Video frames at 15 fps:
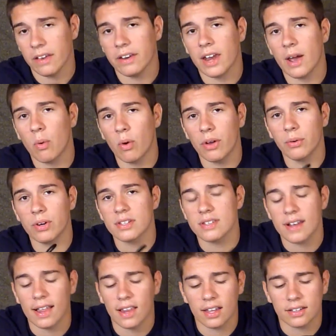Now one reason
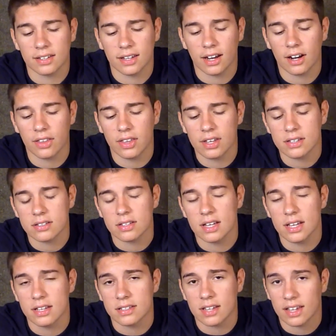I like to carry this
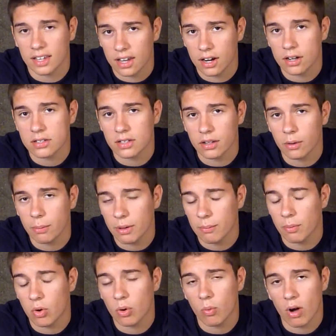is it carries a little bit
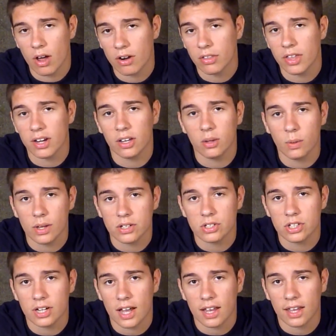more water than a
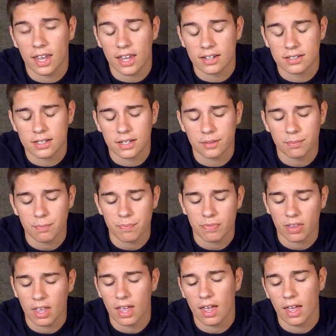USGI canteen,
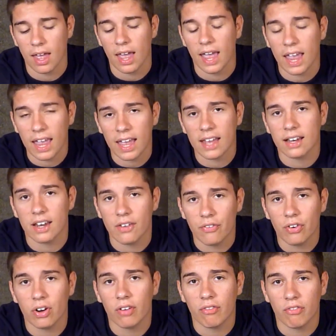and if
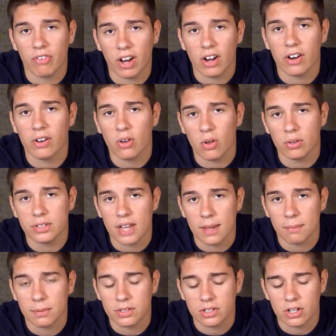you're in very cold
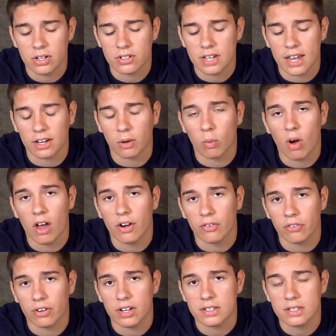temperatures and your water
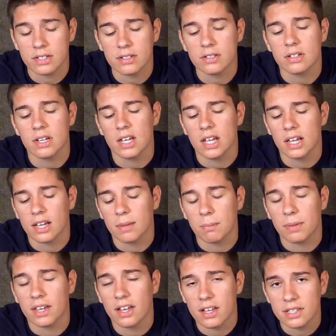freezes,
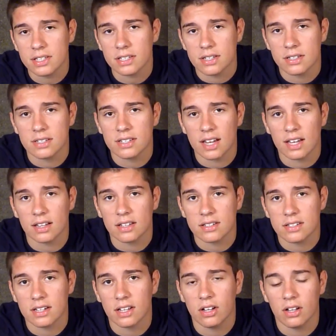because this is stainless
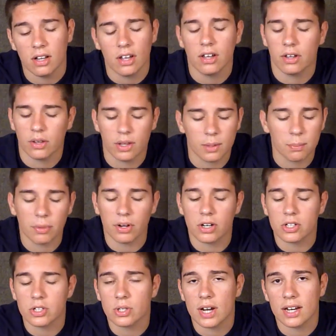steel, you can put it
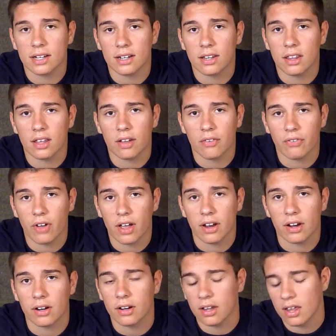straight into the
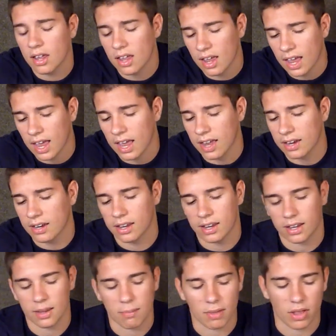fire and
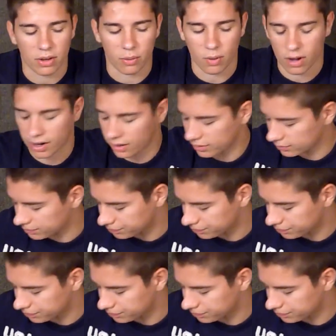it can melt your water.